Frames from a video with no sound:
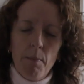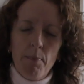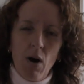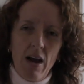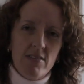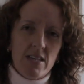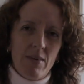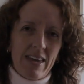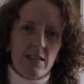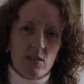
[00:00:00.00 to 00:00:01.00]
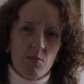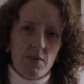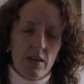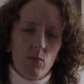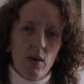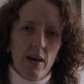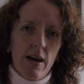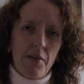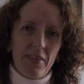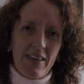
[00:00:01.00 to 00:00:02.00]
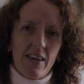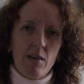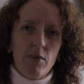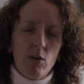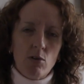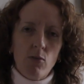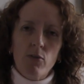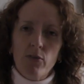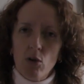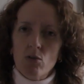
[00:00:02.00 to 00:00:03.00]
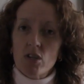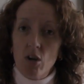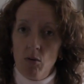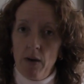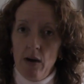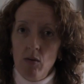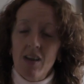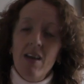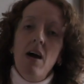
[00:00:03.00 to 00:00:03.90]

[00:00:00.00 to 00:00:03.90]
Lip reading: but every time I get something where I think it would be useful for you to know about,